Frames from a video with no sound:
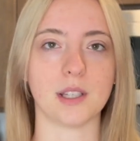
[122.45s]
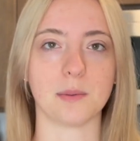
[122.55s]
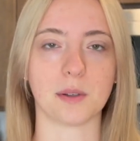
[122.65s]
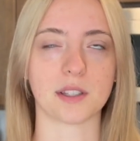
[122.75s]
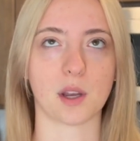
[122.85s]
this
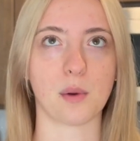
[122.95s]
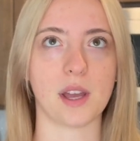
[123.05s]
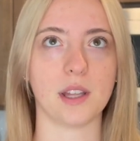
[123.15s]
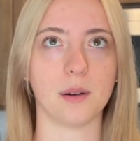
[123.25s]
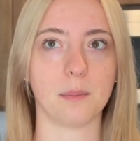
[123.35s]
because I
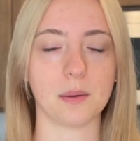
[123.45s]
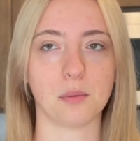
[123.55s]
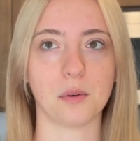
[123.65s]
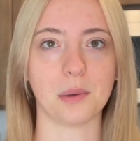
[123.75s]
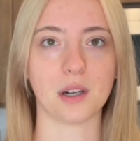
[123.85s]
read
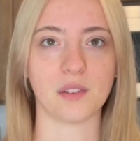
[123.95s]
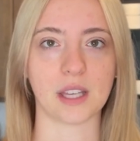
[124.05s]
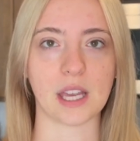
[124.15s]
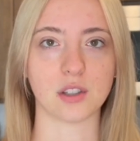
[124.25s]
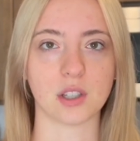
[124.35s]
People We Meet on
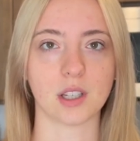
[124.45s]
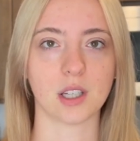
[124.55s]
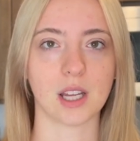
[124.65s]
Vacation